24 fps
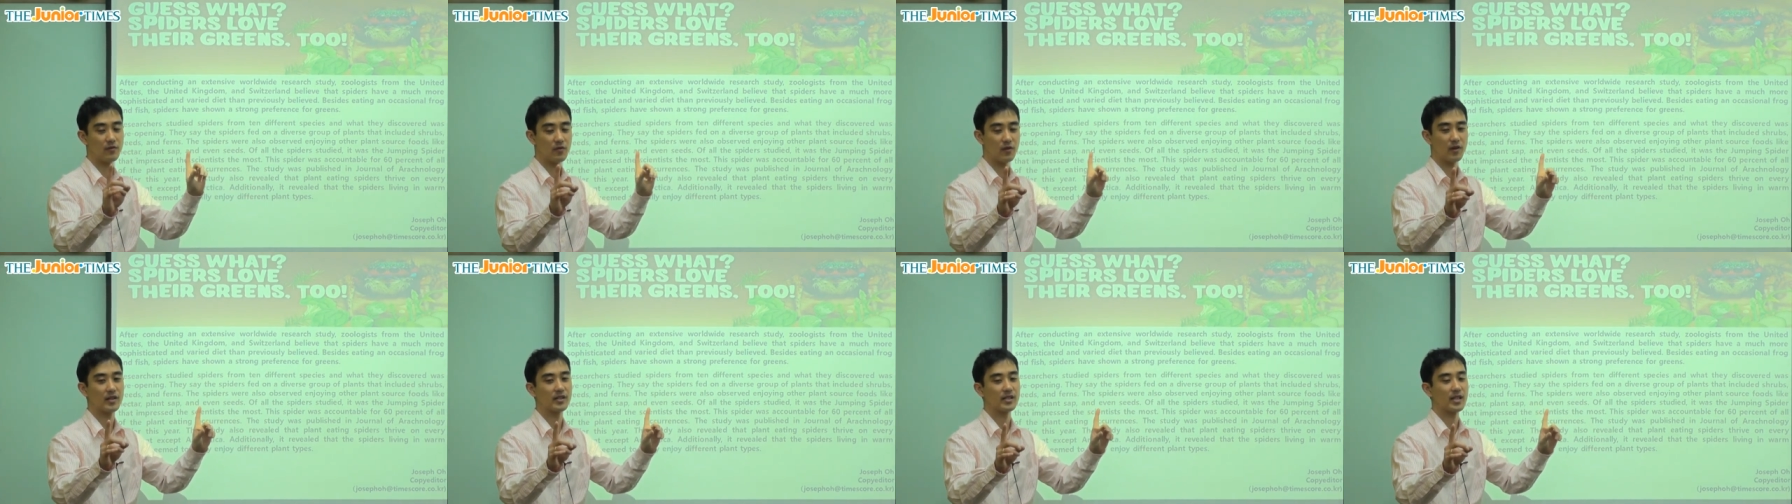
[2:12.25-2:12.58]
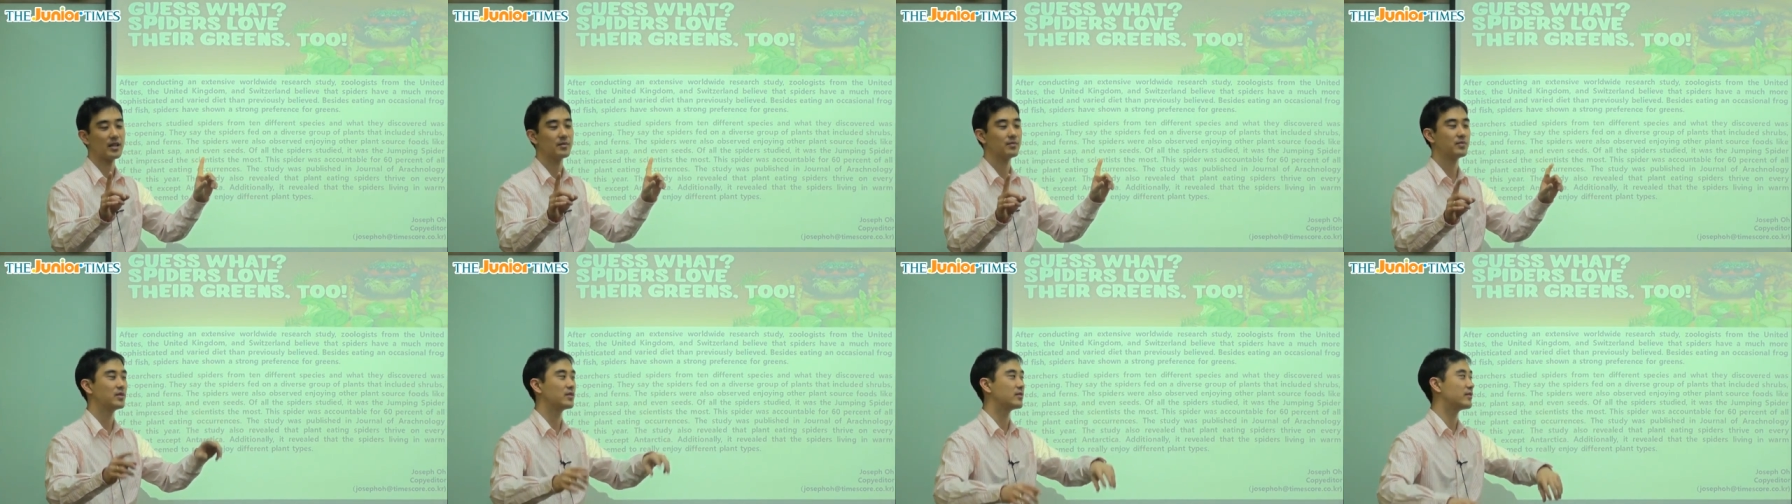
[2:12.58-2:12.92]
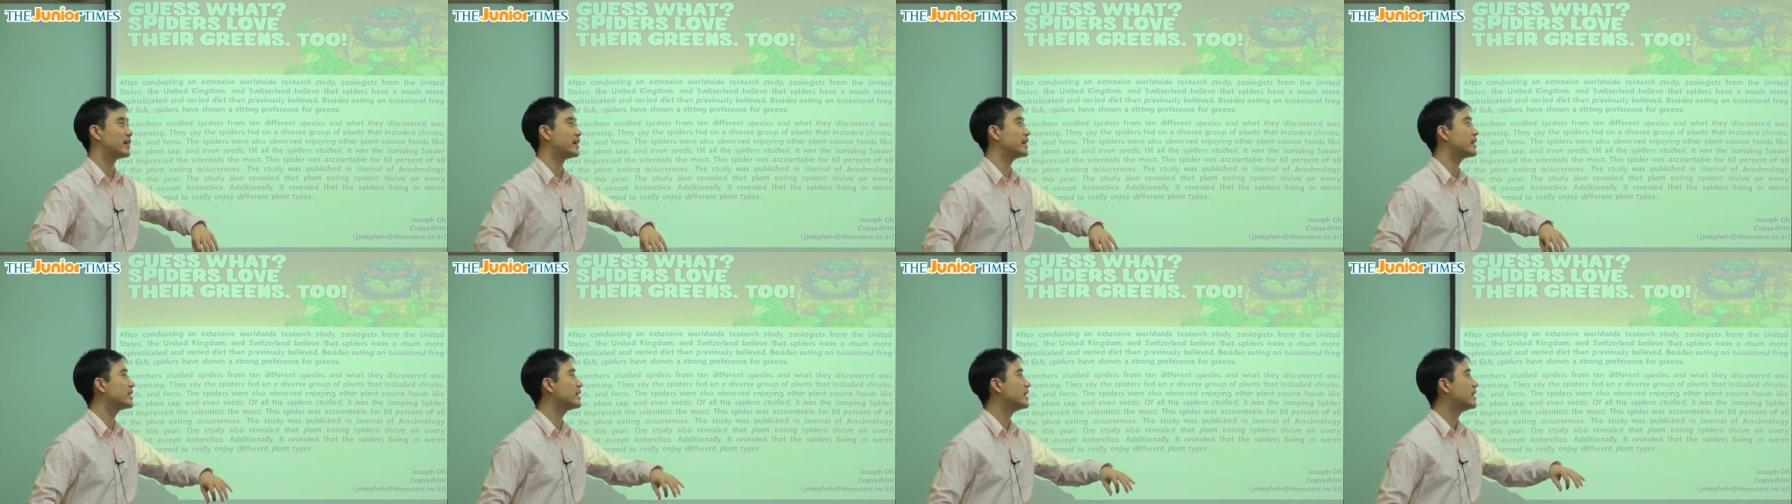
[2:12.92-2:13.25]
for example,
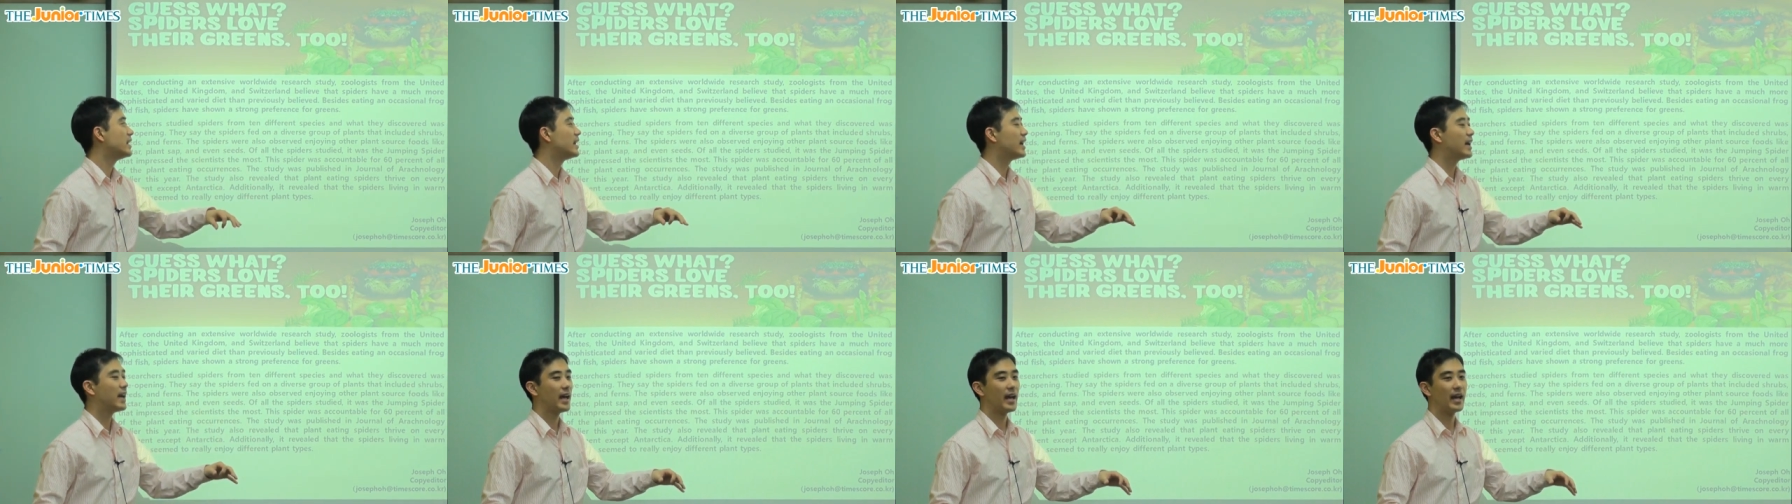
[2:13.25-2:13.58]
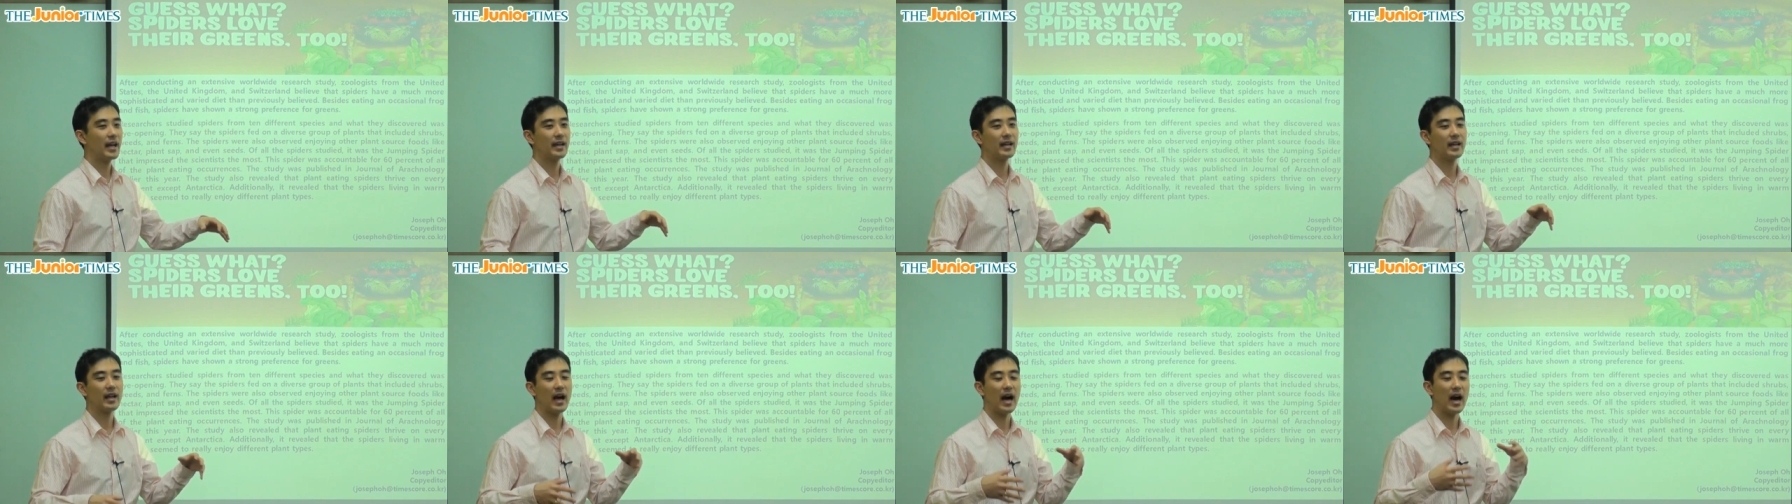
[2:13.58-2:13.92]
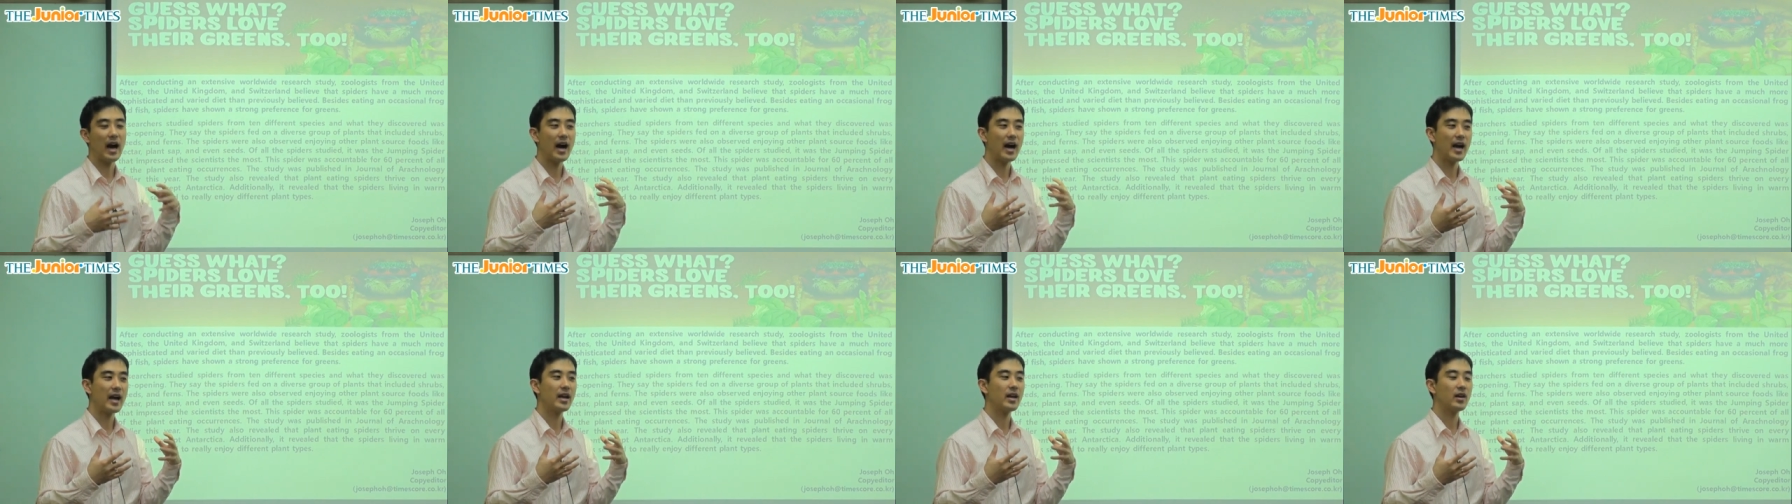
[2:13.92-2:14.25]
right? And
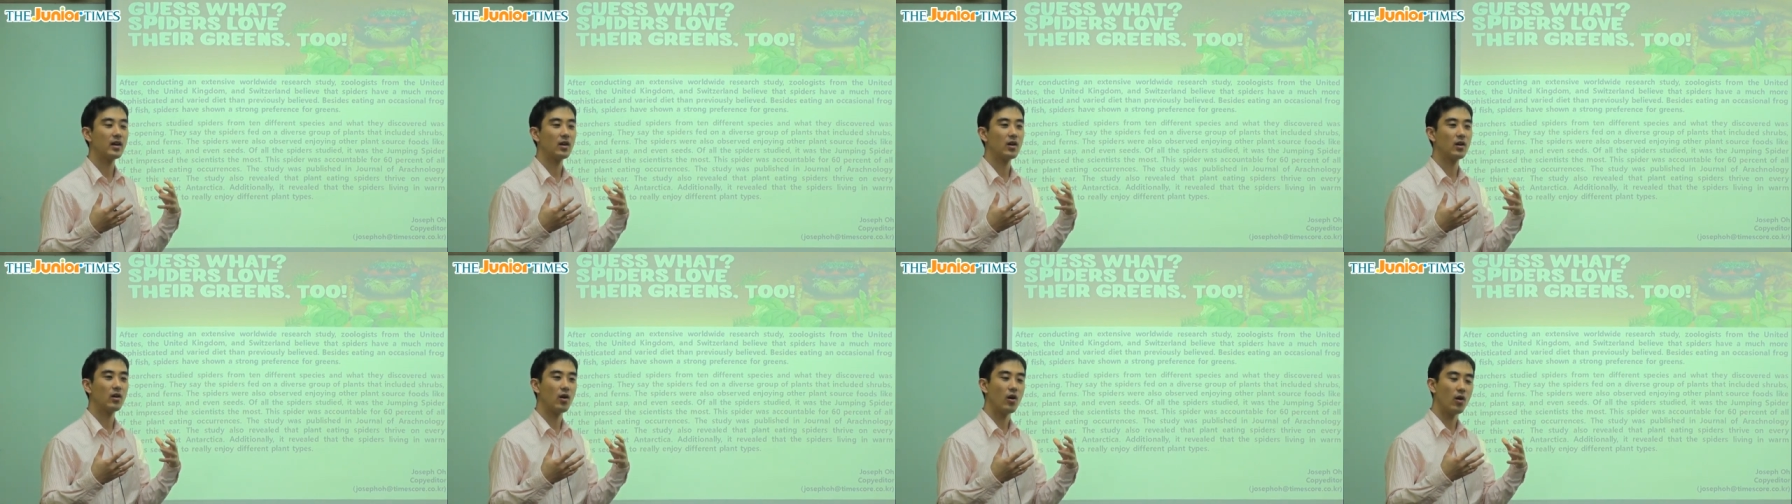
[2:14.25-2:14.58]
I